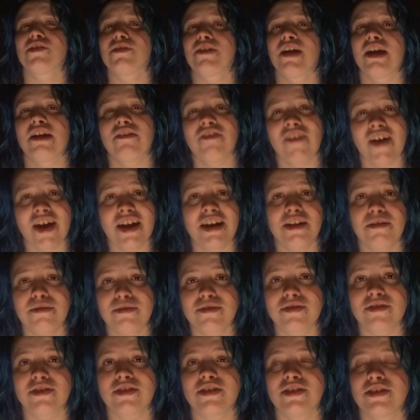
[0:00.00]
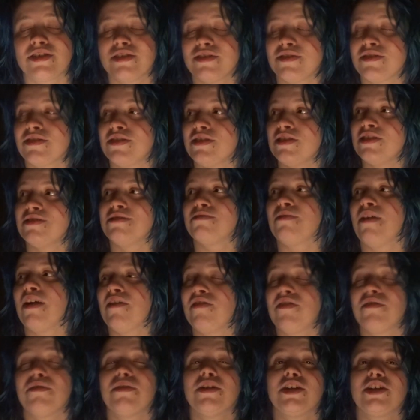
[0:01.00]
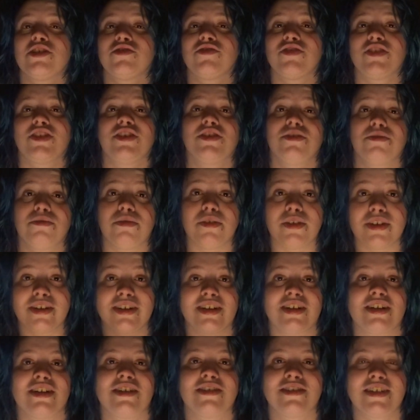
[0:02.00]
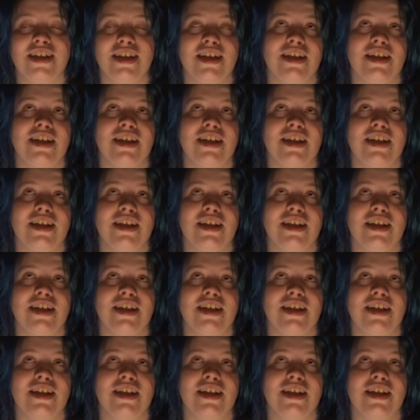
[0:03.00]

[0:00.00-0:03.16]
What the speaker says: Okay, for anyone to do whatever works for you works,